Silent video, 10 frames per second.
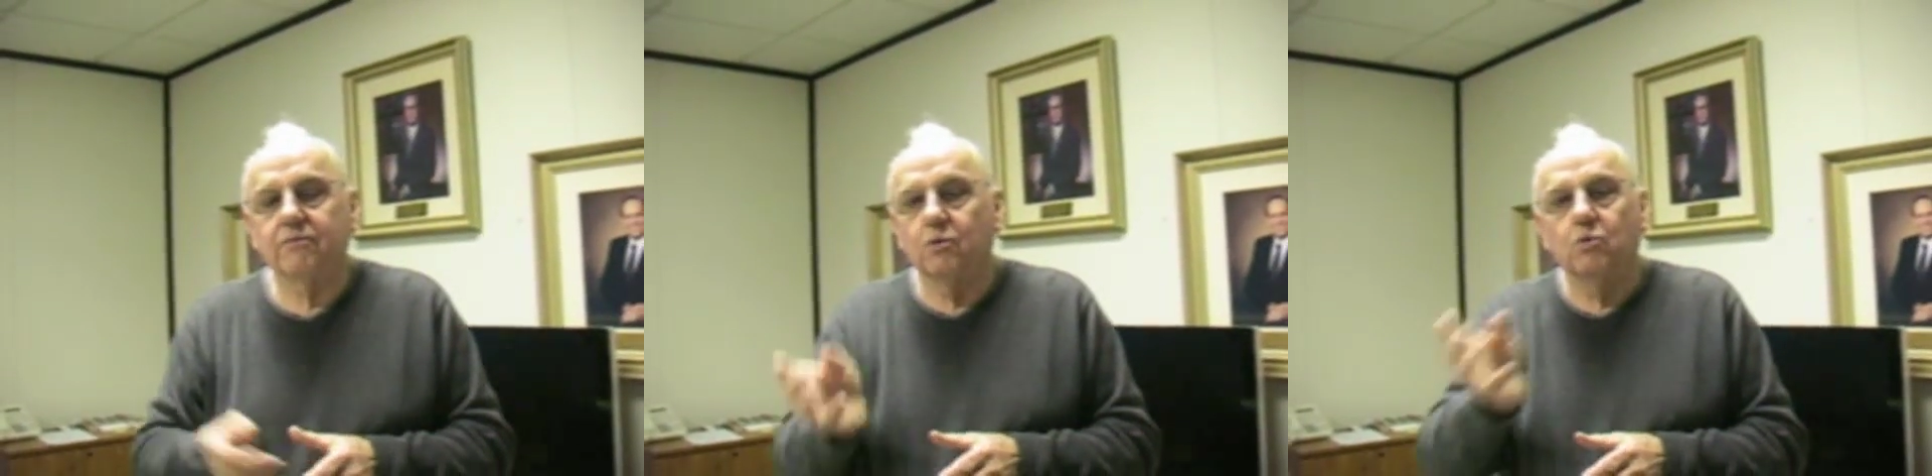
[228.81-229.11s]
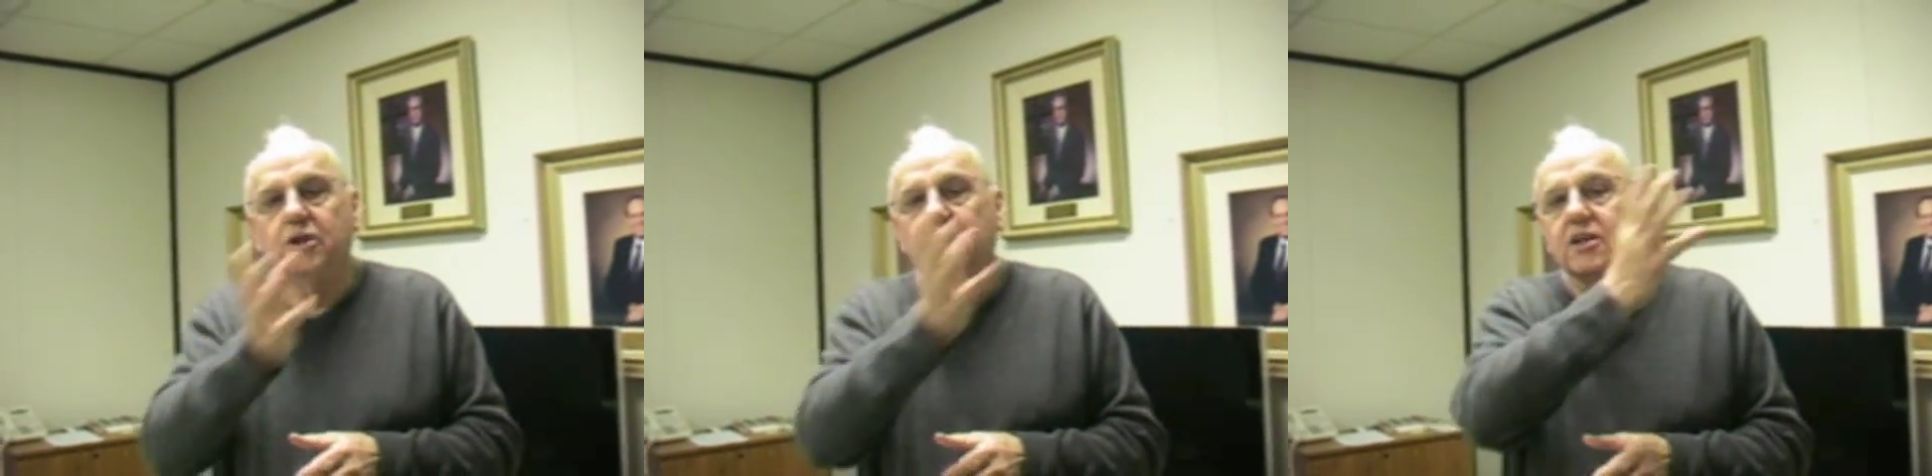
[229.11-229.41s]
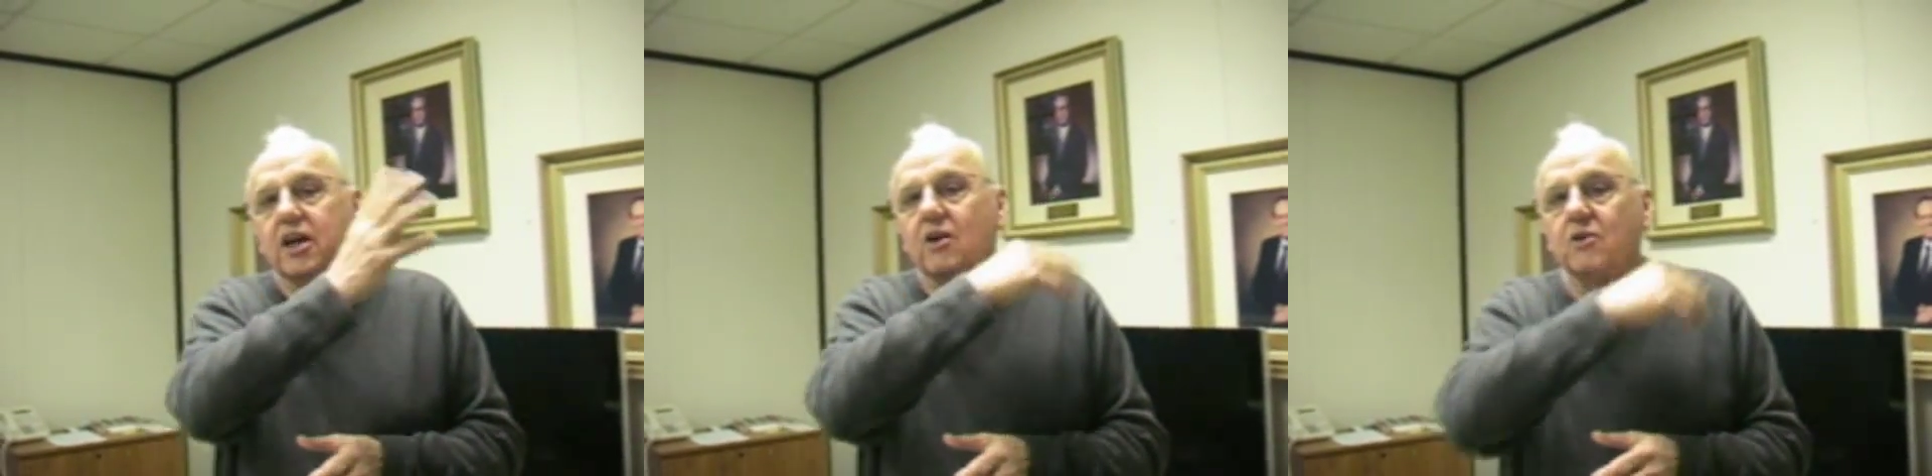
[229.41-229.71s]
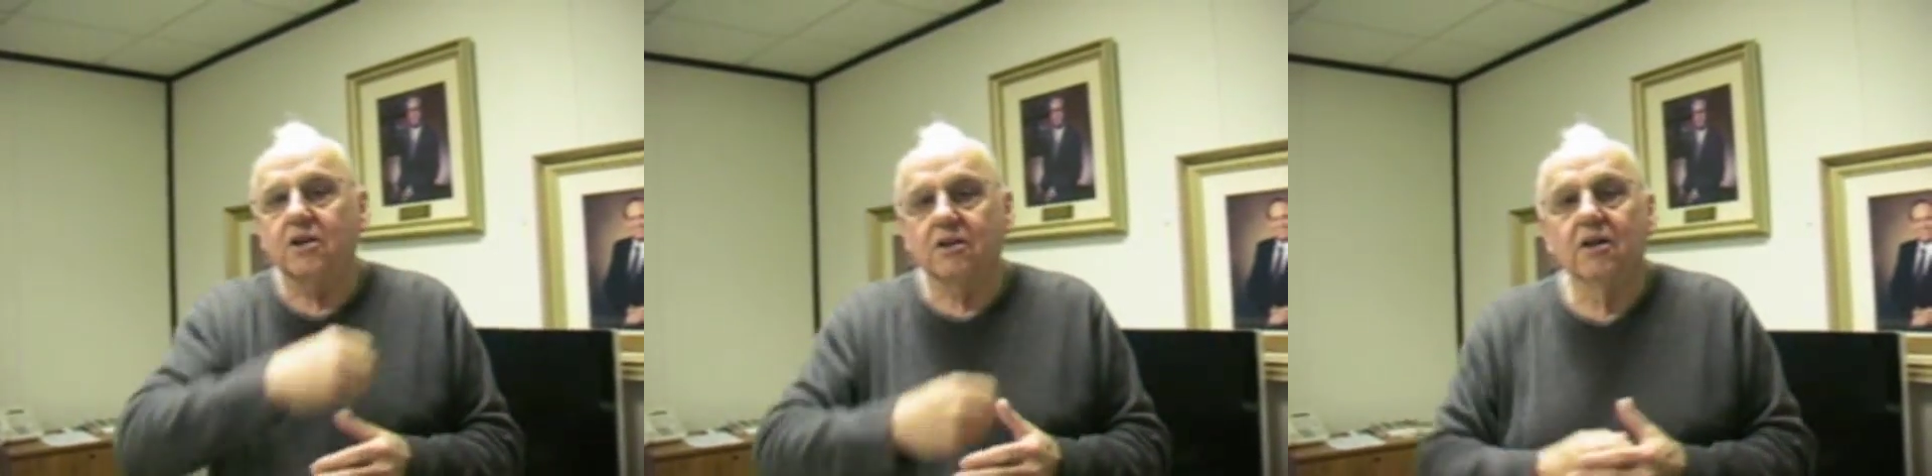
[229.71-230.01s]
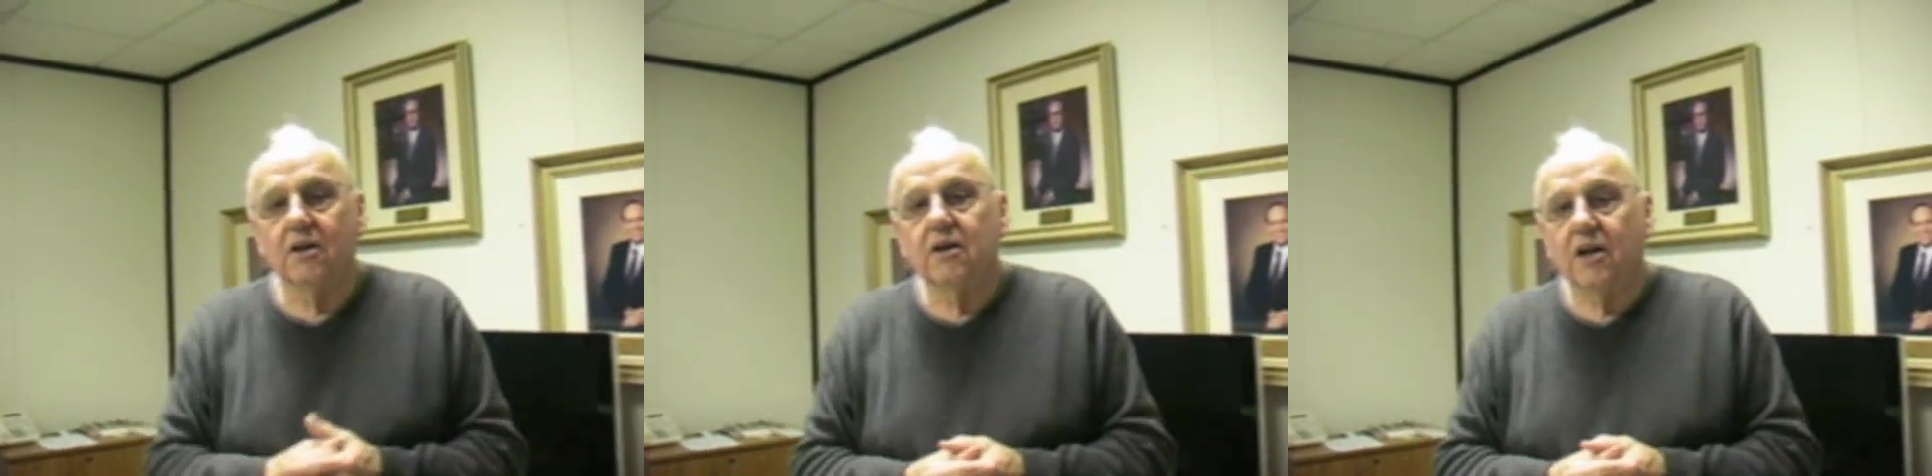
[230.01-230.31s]
The wind had carried
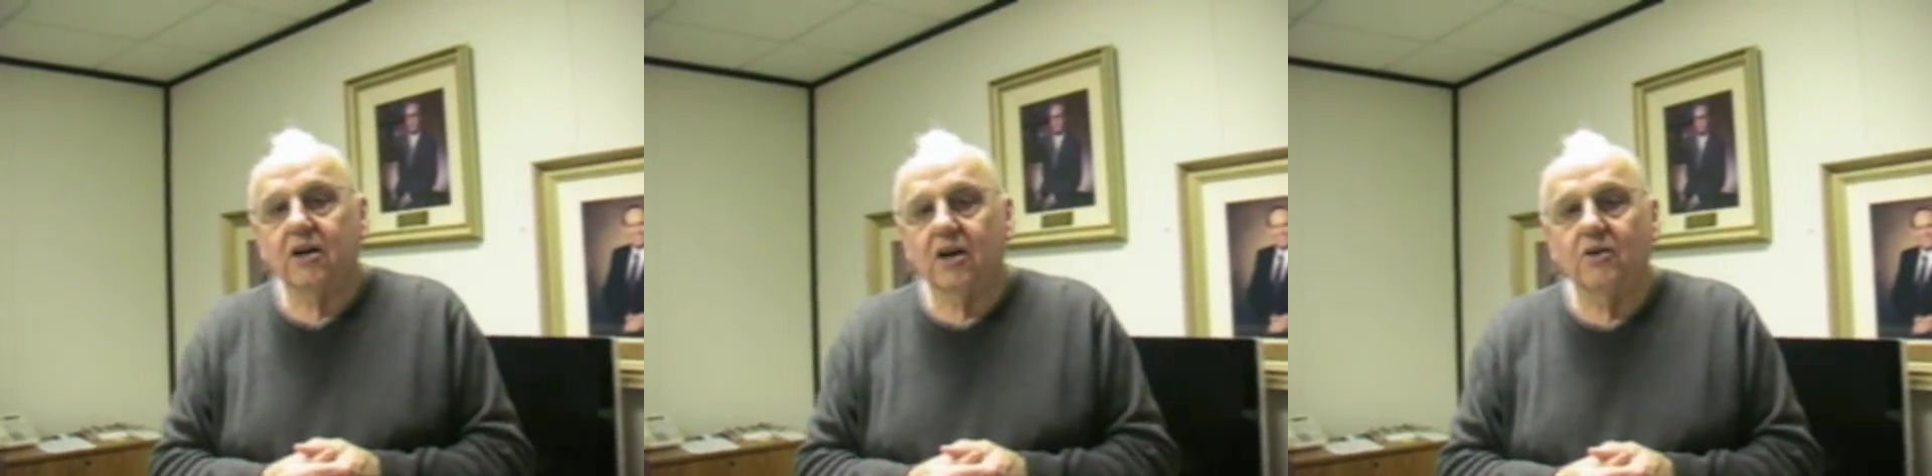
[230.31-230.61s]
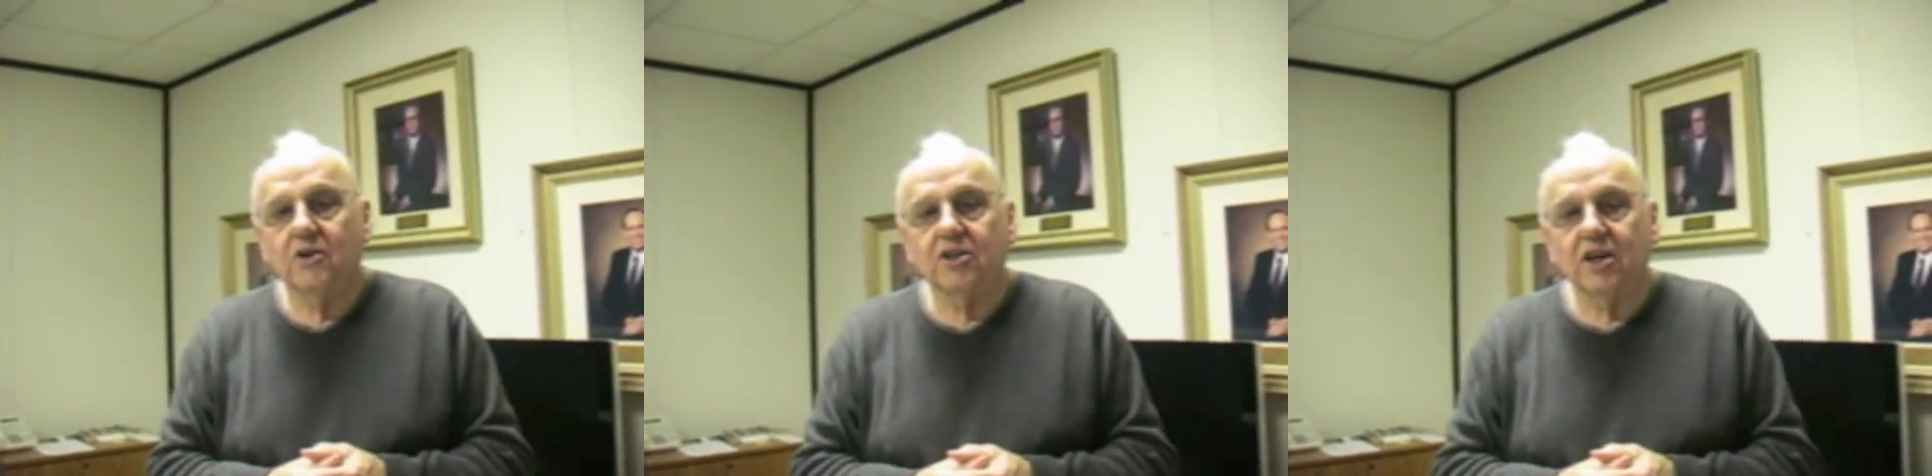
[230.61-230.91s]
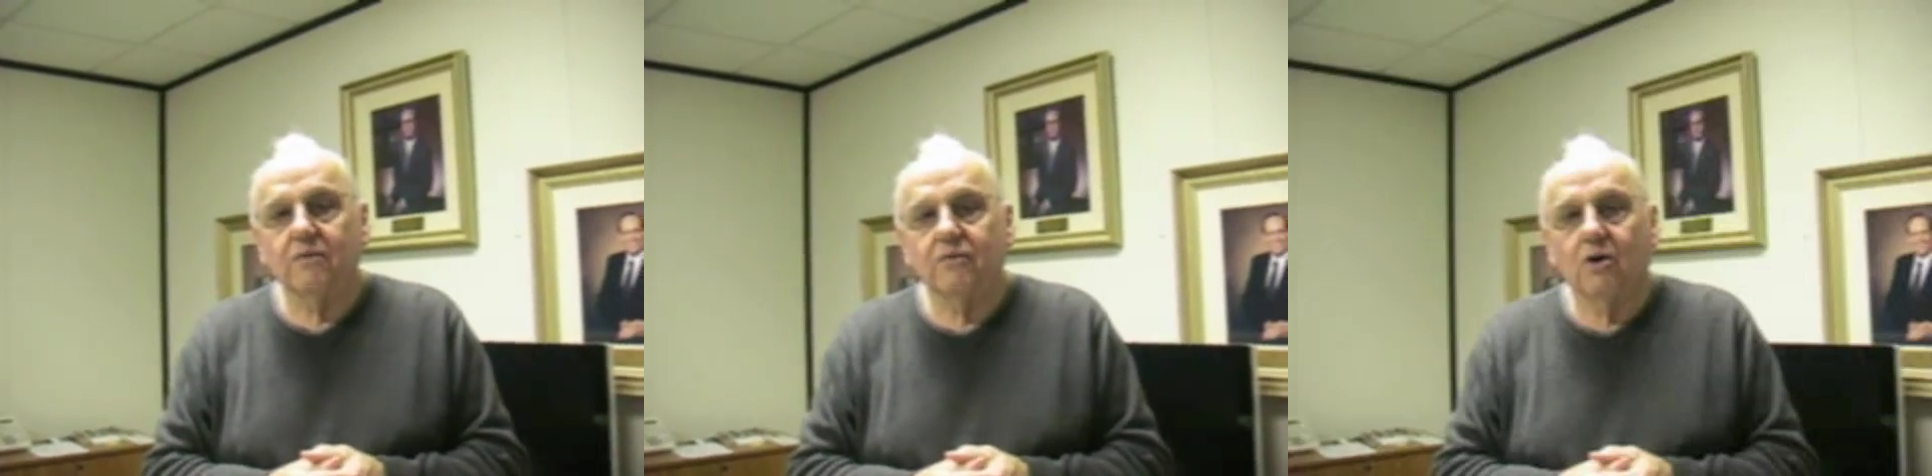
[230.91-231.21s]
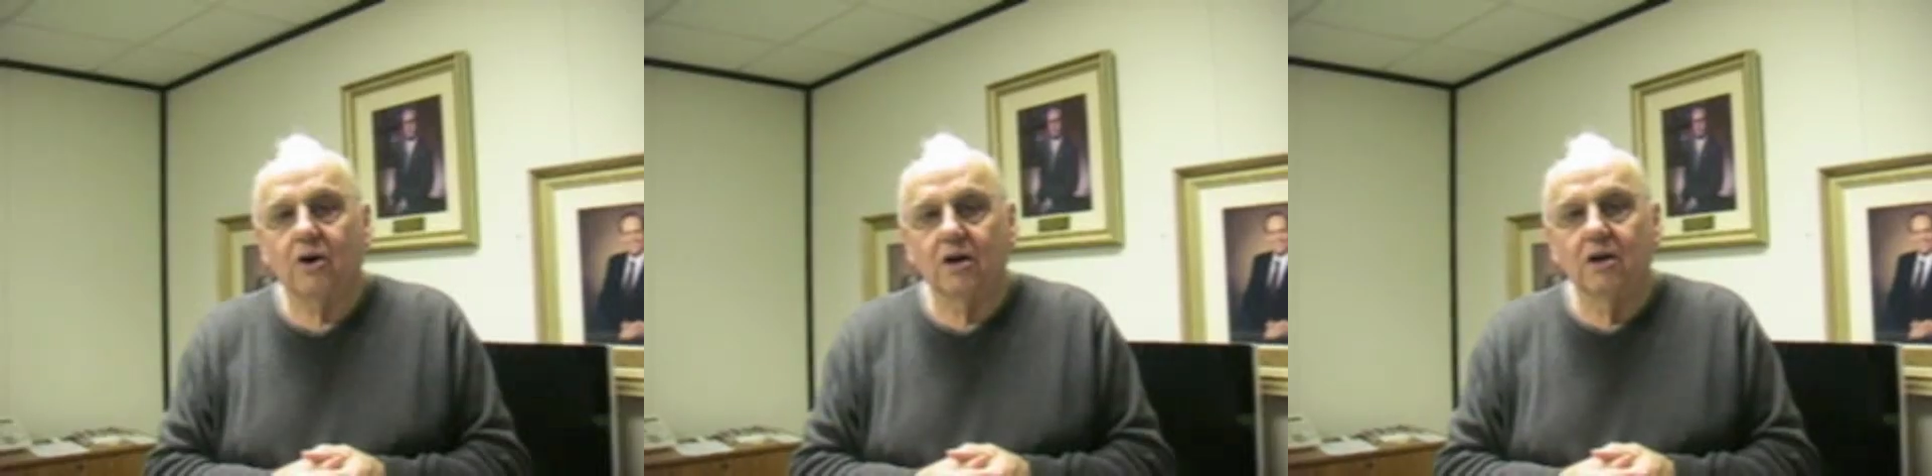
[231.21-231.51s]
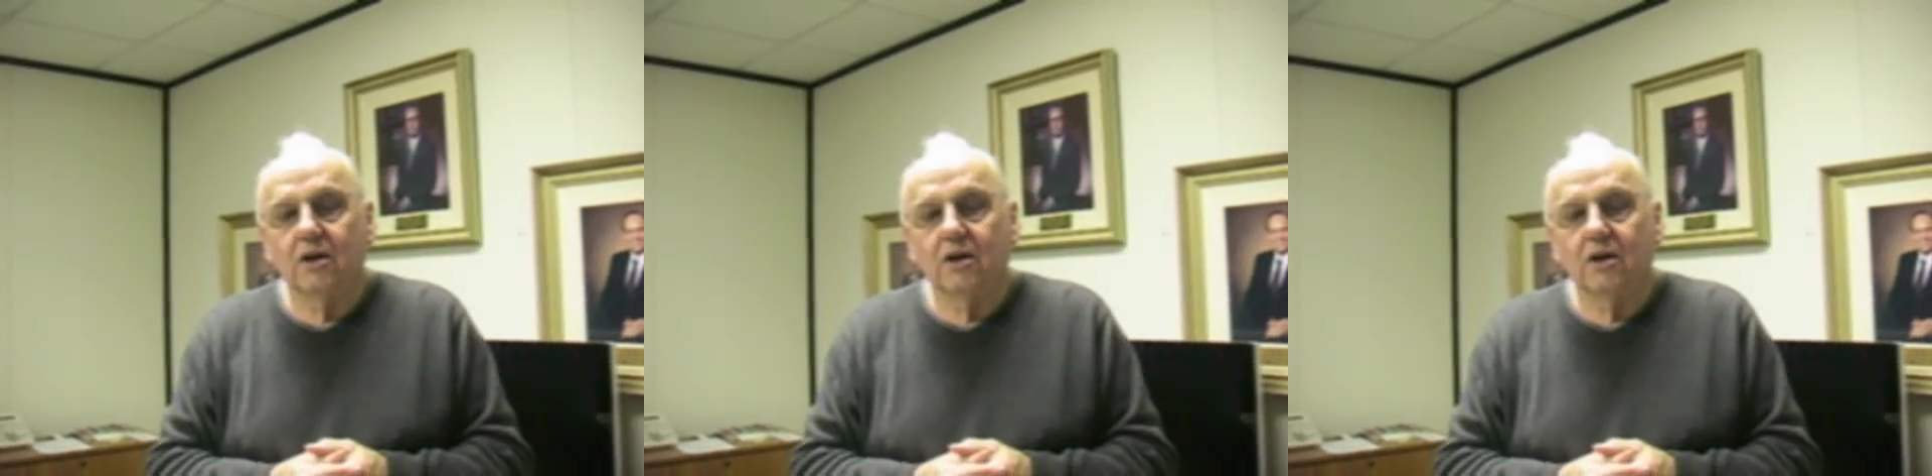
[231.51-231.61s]
it that far.